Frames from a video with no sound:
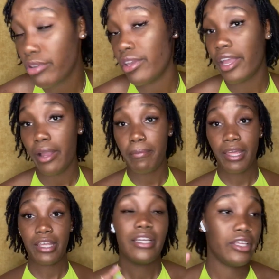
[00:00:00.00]
know your hair
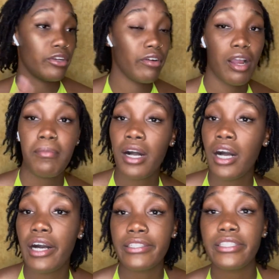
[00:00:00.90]
better than your grandma,
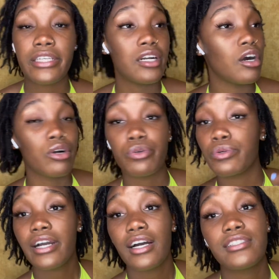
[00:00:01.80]
auntie,
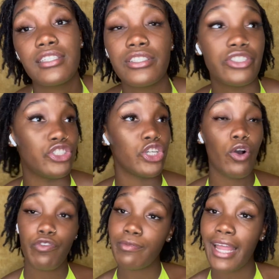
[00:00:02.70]
uncle, cousins,
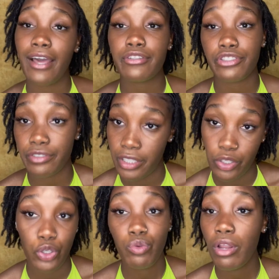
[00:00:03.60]
Joe from down the
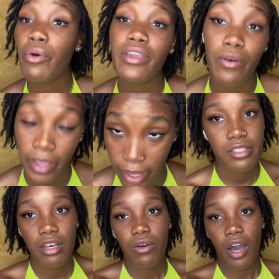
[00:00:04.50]
street. You know your hair.
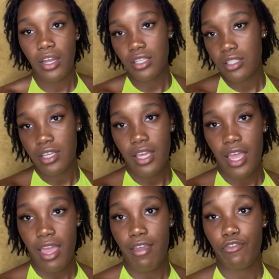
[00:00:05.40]
So honestly,
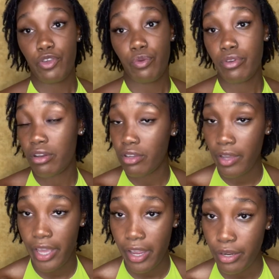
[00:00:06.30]
if you know
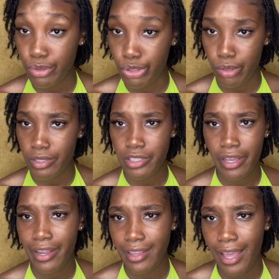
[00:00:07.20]
your hair, do what your
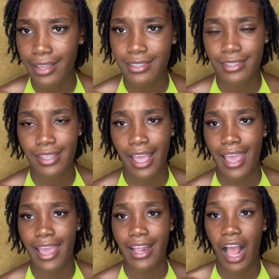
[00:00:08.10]
hair likes.
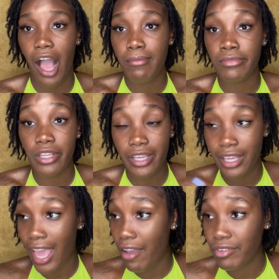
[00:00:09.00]
And I'm
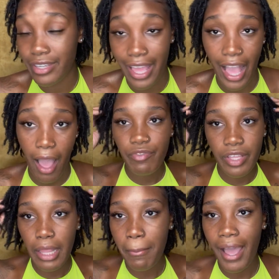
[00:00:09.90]
looking every day, I'm
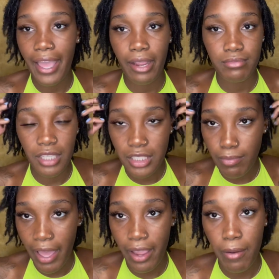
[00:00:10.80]
feeling my hair, I'm
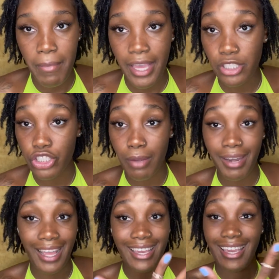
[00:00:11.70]
touching my hair, making sure I'm
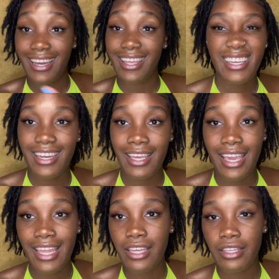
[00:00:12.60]
not getting
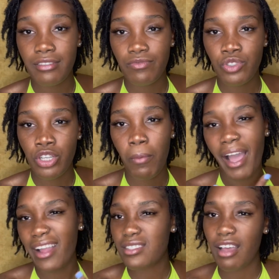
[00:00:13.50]
any, you know, my
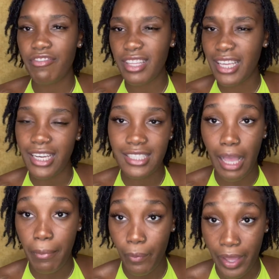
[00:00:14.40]
hair's not feeling any
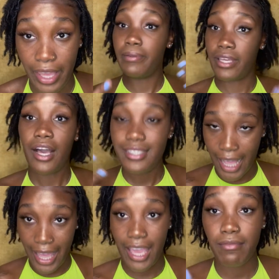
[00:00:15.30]
type of way, because
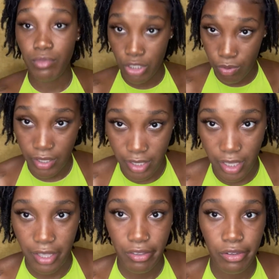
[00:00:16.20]
I am
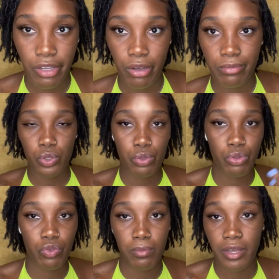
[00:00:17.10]
retwisting, you know,
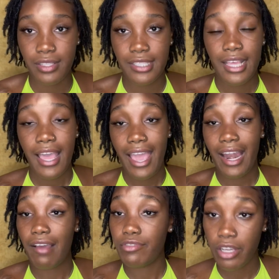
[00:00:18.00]
2-3 months. And
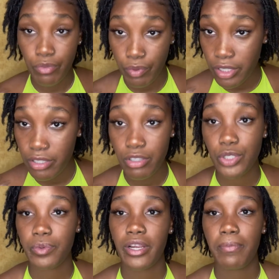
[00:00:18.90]
I've done
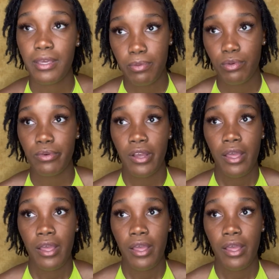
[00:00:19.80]
research where people